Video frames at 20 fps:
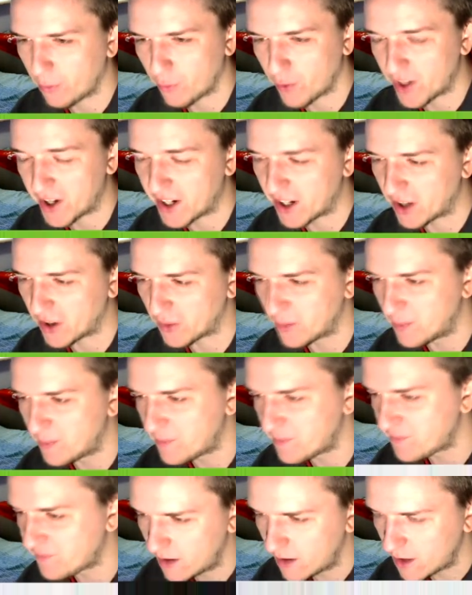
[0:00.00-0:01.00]
3-0.
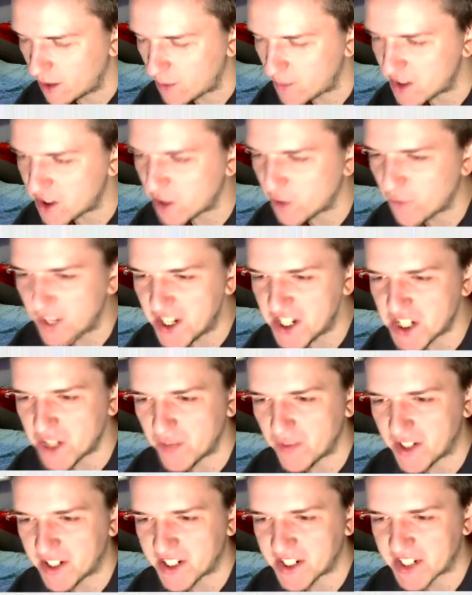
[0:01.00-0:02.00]
I mean,
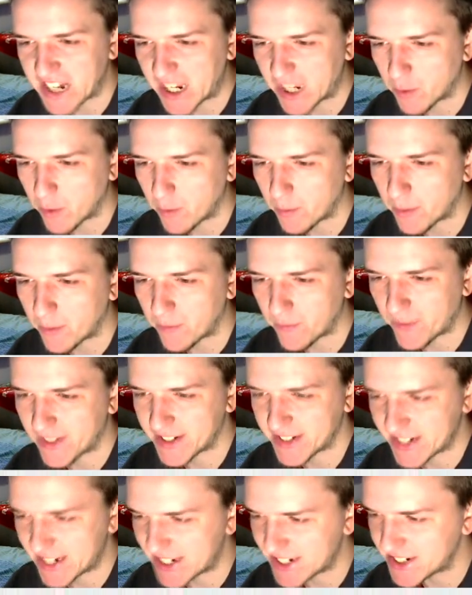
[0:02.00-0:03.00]
defensively today, we've been
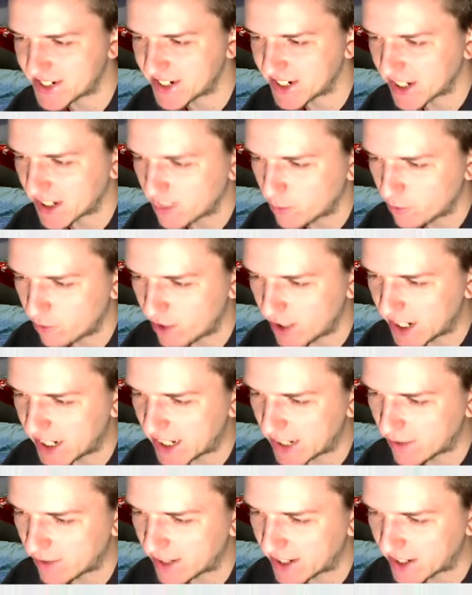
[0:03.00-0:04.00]
fantastic.
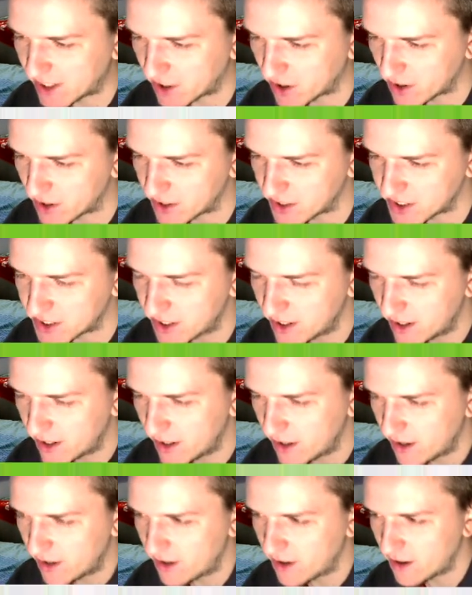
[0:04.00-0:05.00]
Really, really good.
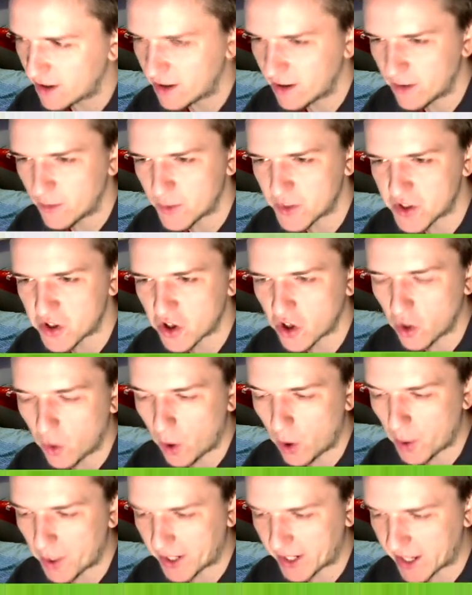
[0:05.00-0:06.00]
It took a
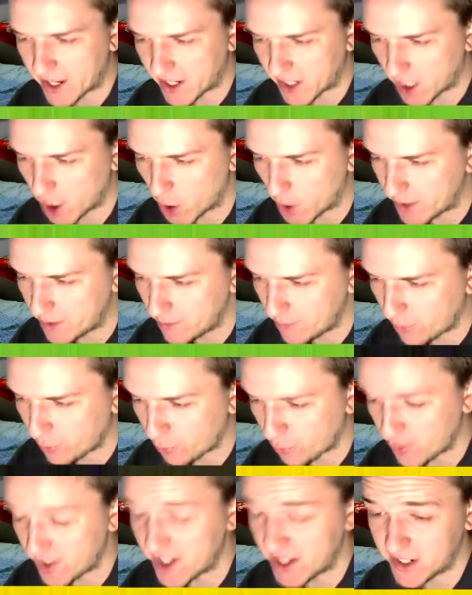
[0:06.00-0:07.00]
while to get going.
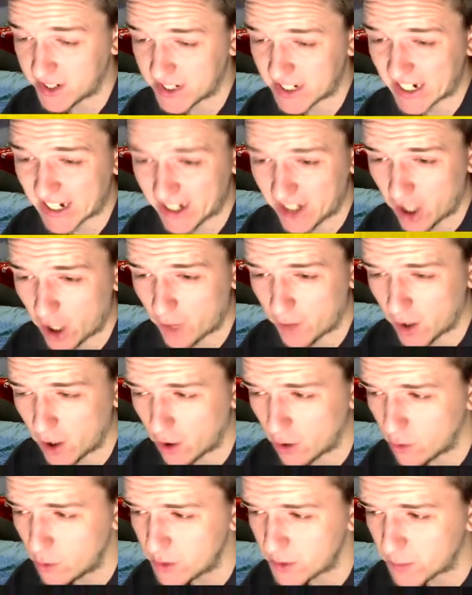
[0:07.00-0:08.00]
3 second half
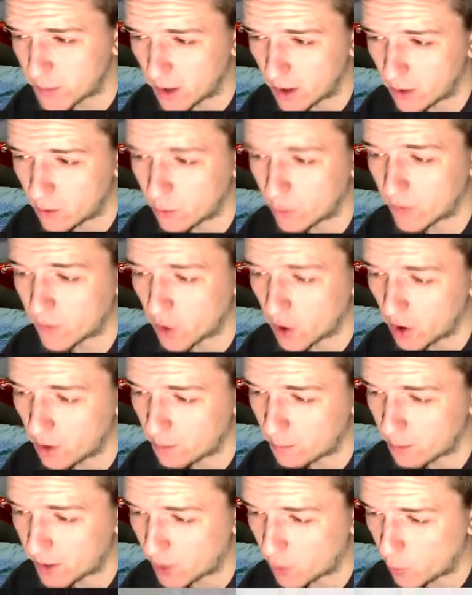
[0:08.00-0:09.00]
goals, but we've got a
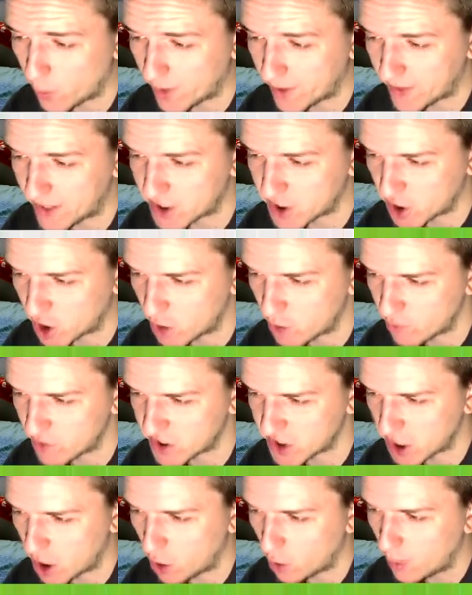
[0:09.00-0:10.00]
big win. That's a good
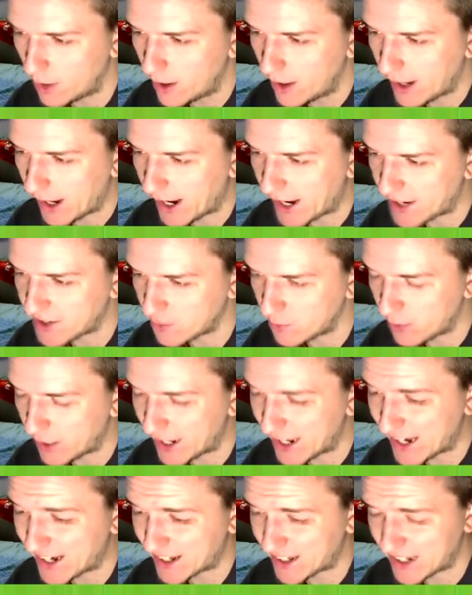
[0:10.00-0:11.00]
result. And a
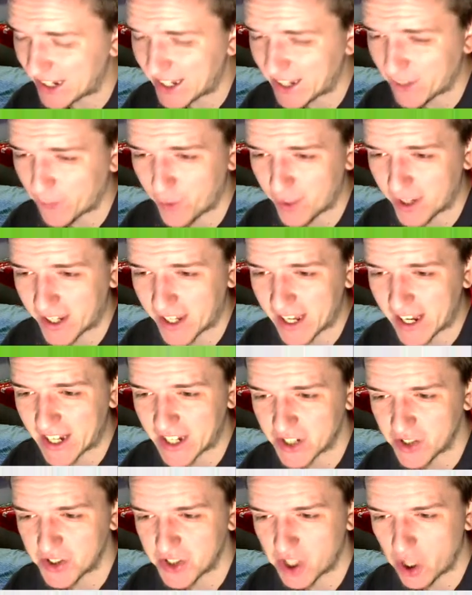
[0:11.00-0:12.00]
late free kick
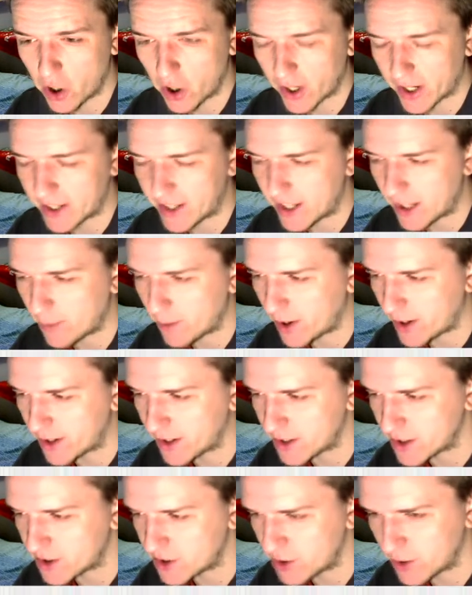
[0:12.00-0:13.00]
is on target there
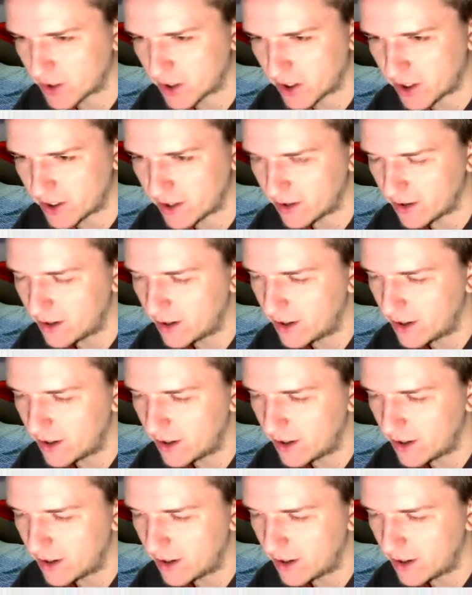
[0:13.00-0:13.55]
by Stuttgart.